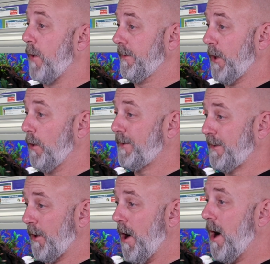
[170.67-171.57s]

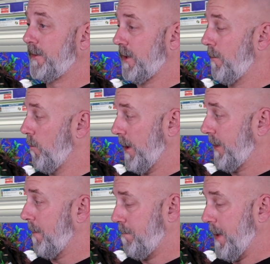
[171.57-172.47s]
Frontosas are awesome with
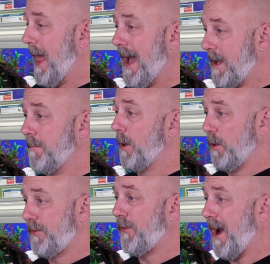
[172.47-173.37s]
the black and blue
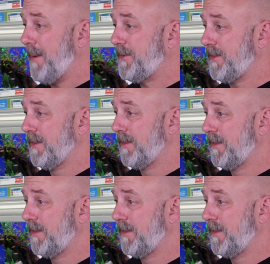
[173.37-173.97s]
stripes.